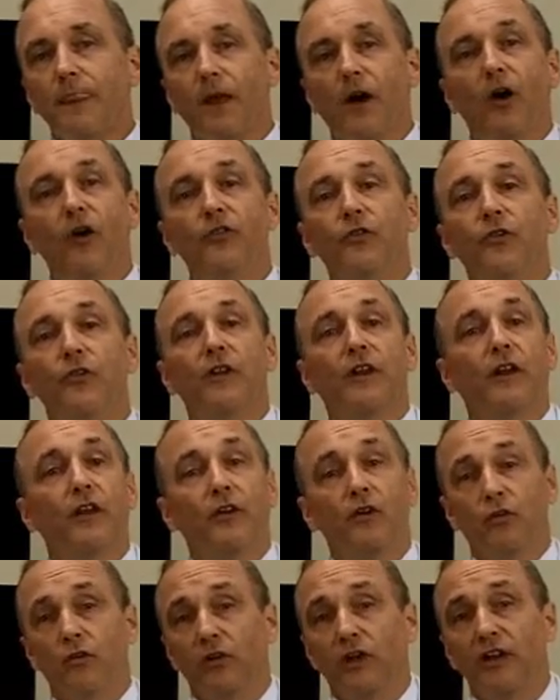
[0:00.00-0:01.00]
Also then on
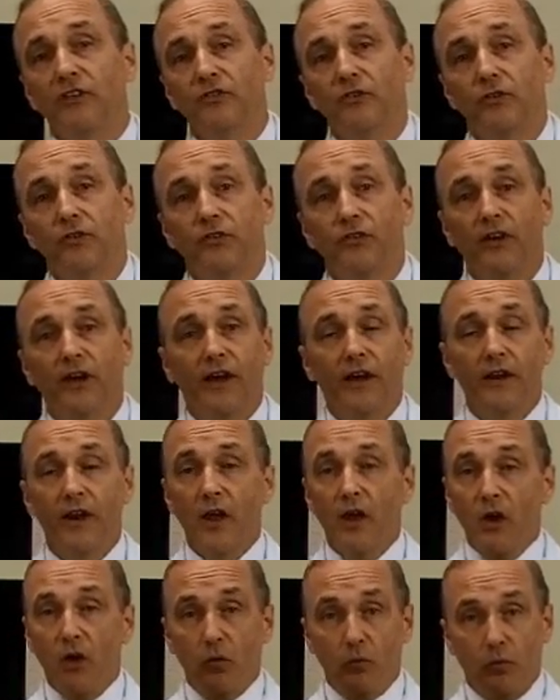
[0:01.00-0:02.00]
the neurological side,
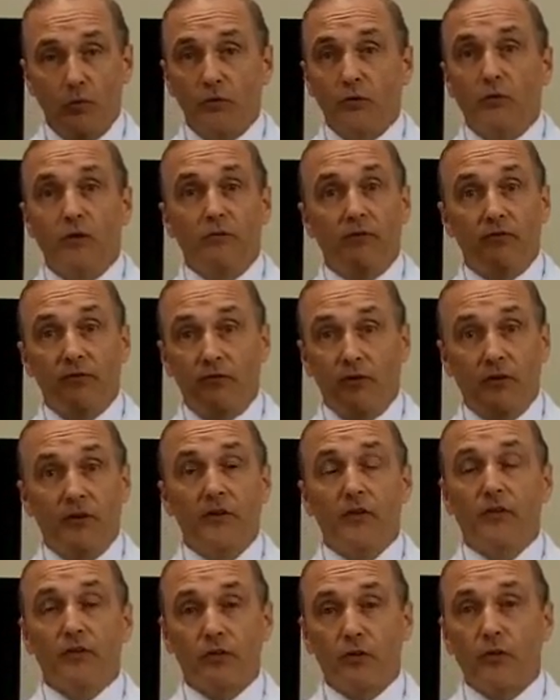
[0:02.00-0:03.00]
we'll do a very
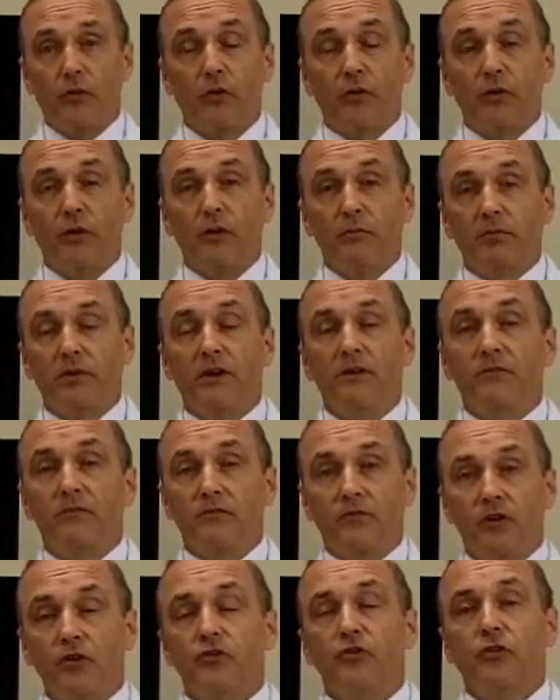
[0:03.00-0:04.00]
thorough, complete
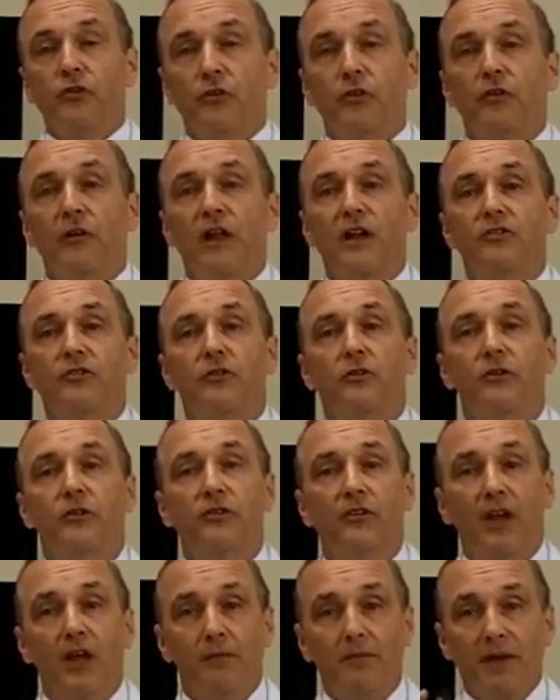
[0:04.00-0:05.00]
functional neurological
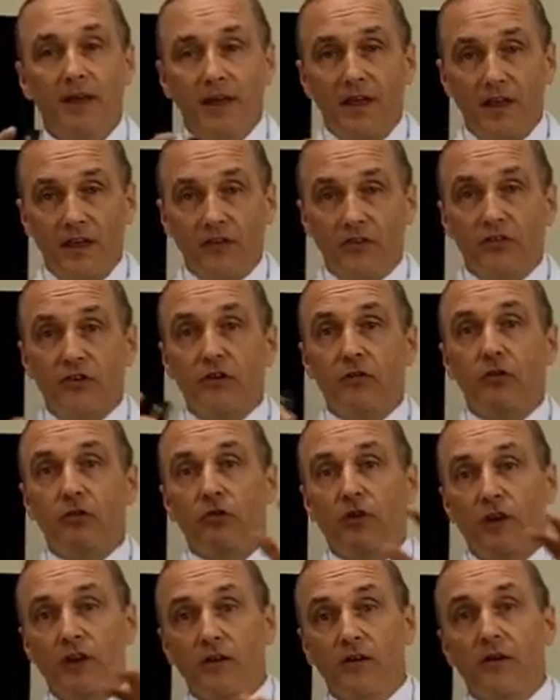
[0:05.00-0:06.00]
exam and see if
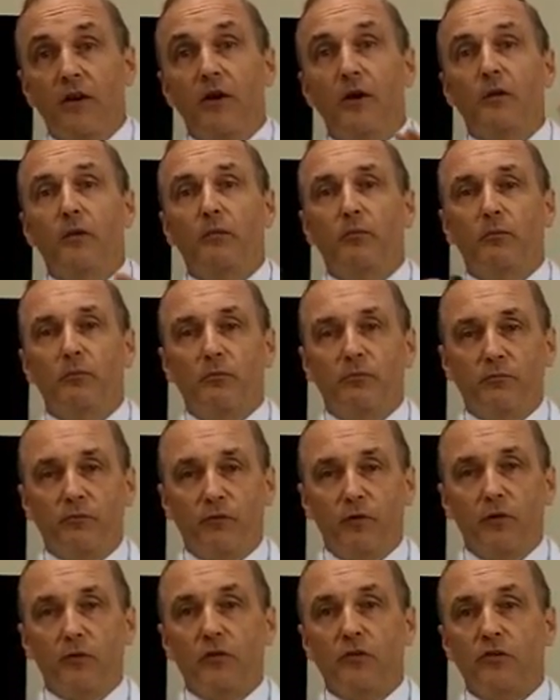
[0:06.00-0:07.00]
there's any
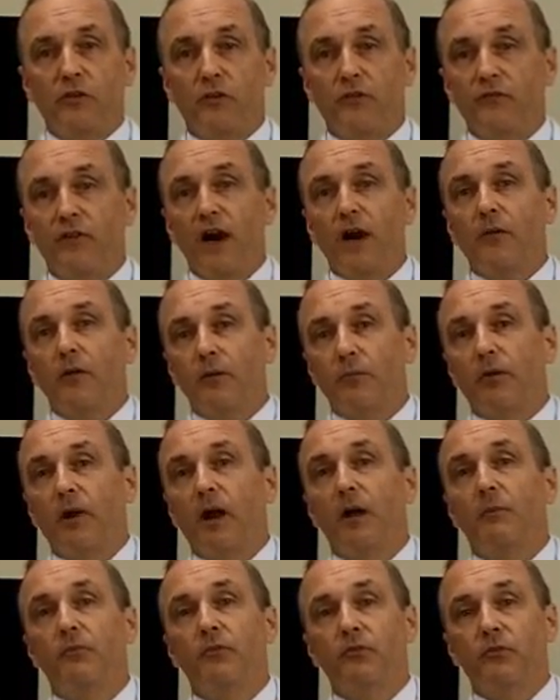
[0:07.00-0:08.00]
frequency of firing
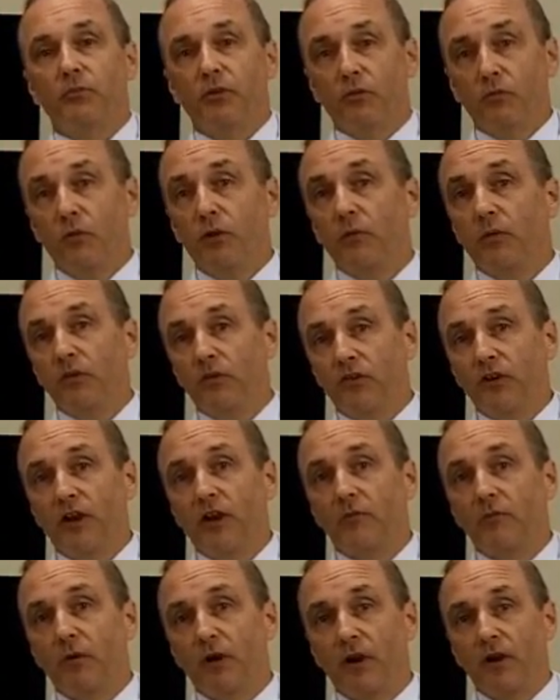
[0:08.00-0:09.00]
problems between one side
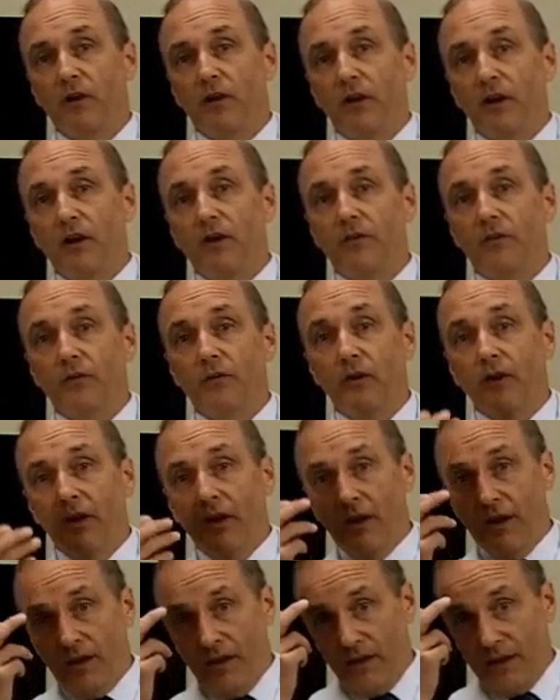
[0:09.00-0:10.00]
of the brain and the other,
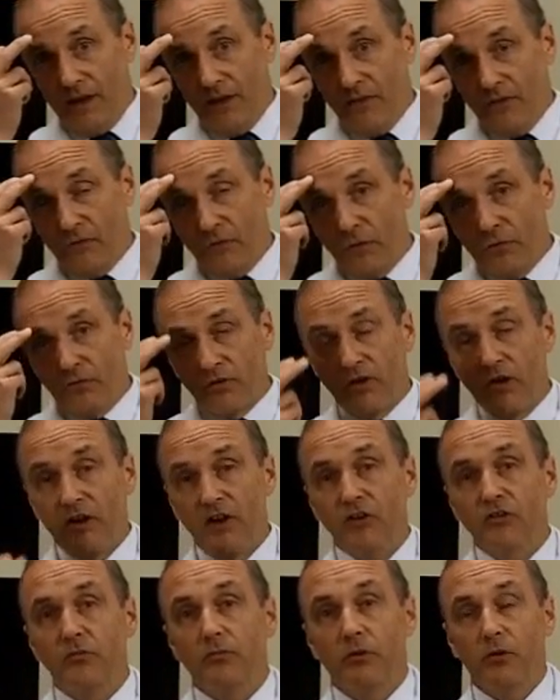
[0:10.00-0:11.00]
anything wrong with the
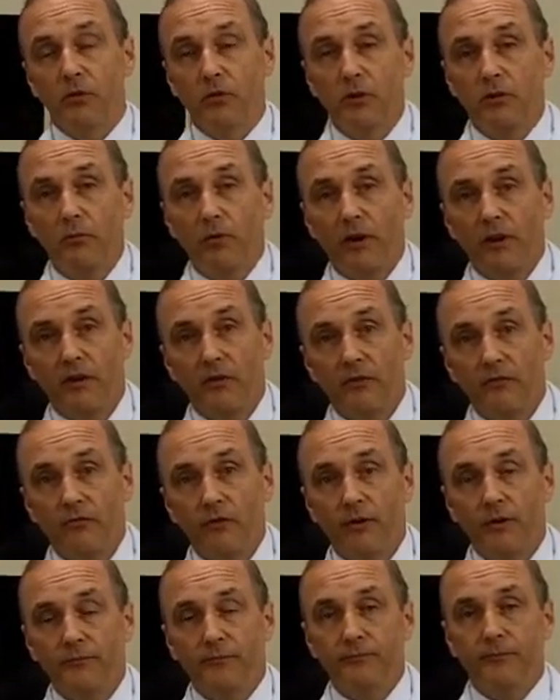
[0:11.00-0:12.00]
connection between the brain and the
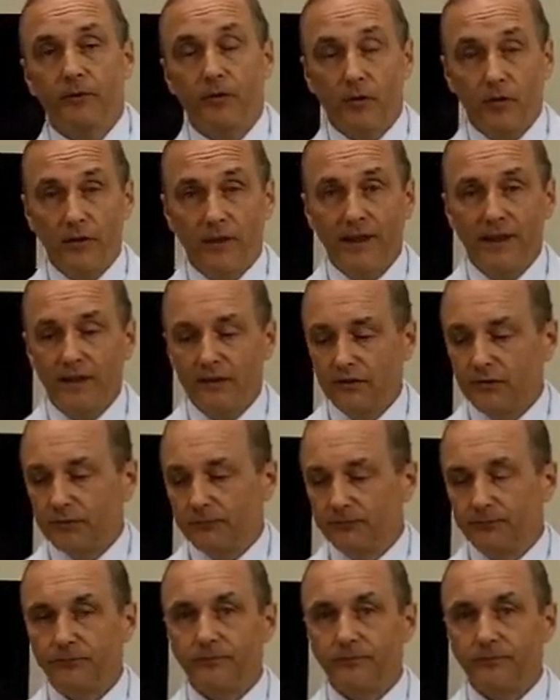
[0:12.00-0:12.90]
foot or the hands.